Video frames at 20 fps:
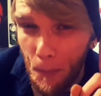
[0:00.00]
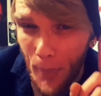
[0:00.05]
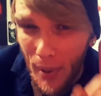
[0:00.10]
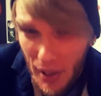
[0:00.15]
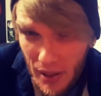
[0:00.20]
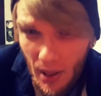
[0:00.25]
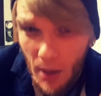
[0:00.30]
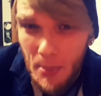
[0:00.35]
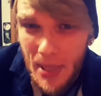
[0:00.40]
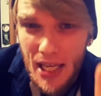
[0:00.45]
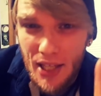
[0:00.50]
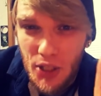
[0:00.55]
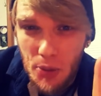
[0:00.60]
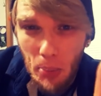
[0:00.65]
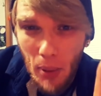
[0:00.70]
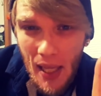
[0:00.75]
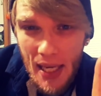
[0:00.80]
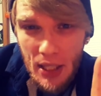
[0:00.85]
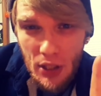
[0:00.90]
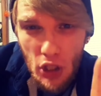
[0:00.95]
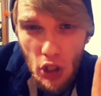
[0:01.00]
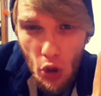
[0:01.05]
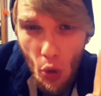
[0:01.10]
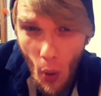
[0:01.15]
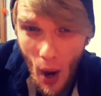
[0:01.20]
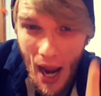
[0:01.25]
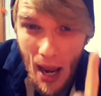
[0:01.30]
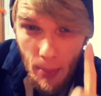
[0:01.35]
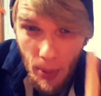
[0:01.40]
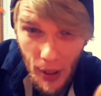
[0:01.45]
But let me explain to you
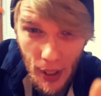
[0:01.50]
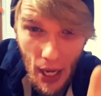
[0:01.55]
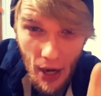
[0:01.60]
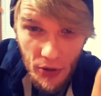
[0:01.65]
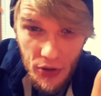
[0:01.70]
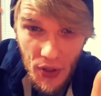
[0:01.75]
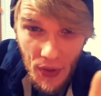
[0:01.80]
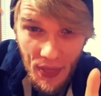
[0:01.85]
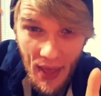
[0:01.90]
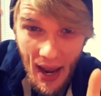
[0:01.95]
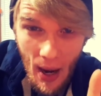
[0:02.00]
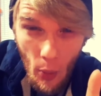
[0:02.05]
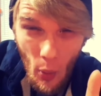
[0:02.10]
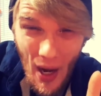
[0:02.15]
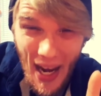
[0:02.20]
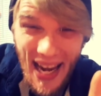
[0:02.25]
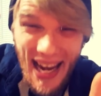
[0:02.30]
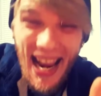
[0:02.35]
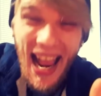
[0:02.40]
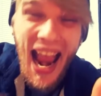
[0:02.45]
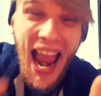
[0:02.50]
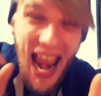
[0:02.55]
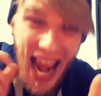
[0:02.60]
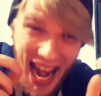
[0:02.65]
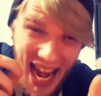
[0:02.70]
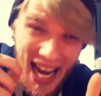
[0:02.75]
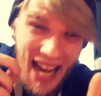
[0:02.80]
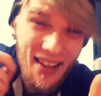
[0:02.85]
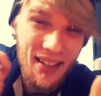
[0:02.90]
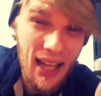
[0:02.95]
why I pronounce it that way,
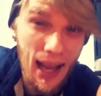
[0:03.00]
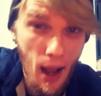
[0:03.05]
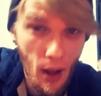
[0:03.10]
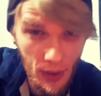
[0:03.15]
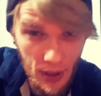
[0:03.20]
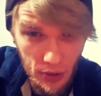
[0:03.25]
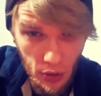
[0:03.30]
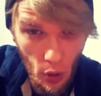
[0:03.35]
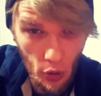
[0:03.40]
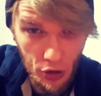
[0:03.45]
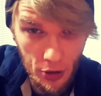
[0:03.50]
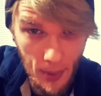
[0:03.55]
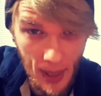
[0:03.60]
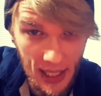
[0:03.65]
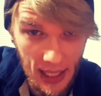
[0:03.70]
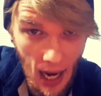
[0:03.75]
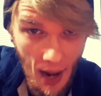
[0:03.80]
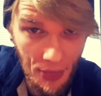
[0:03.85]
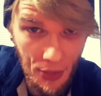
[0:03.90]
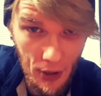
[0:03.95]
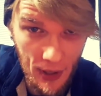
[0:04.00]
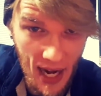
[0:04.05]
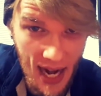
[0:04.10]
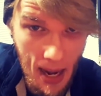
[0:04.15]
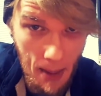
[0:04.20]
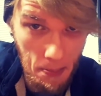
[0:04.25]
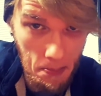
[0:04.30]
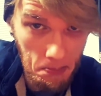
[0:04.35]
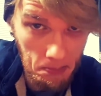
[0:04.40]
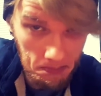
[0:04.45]
and how this Ultraman got their
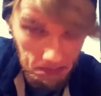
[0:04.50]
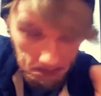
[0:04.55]
name.